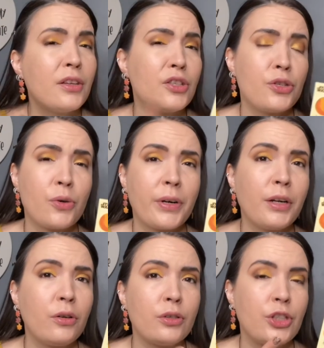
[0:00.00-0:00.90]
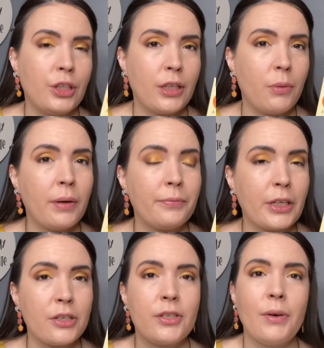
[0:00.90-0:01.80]
The tutorial should go up
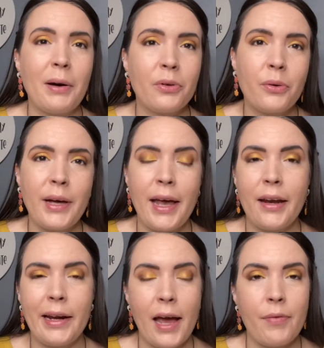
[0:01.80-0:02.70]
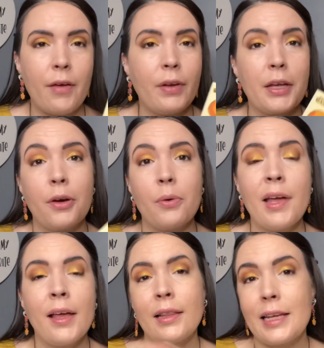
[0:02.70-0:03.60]
first, so I will go ahead and have that video
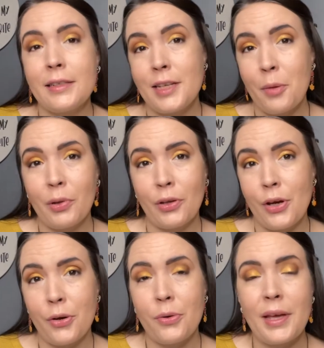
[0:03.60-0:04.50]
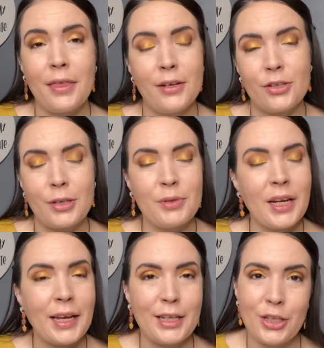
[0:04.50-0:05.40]
linked down below in the description
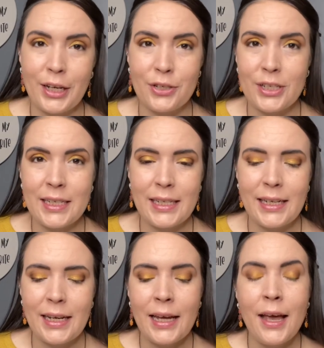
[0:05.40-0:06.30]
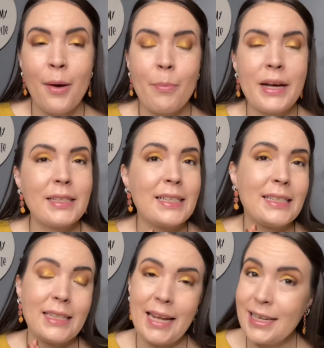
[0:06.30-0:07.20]
in case you're interested. But in
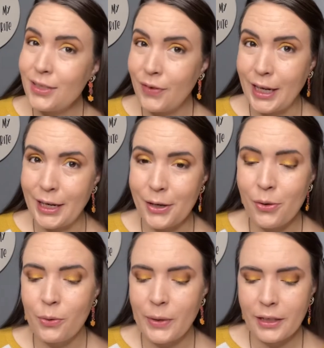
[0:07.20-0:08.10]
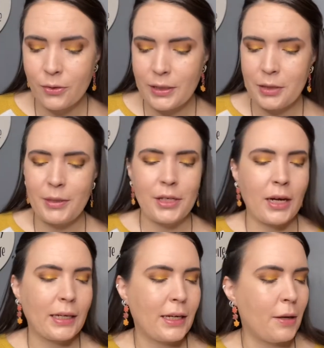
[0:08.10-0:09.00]
today's video, we are going to be
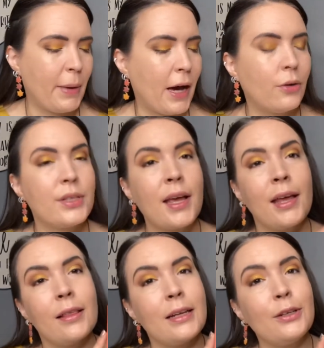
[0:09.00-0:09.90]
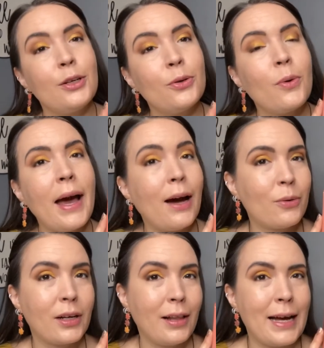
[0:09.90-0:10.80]
talking about the new
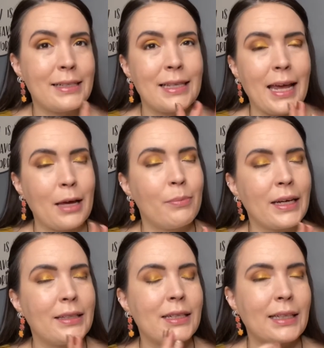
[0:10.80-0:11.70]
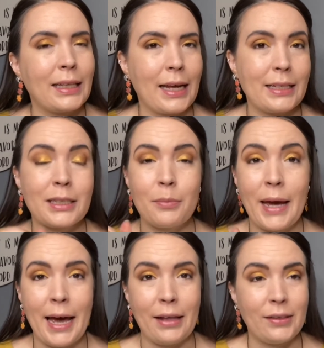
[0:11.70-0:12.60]
Hourglass Ambient Light
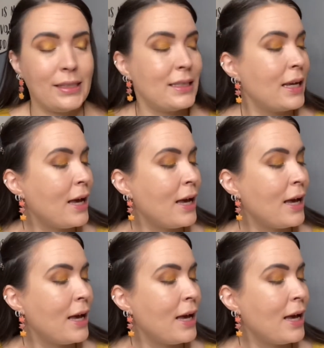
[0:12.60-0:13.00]
palette.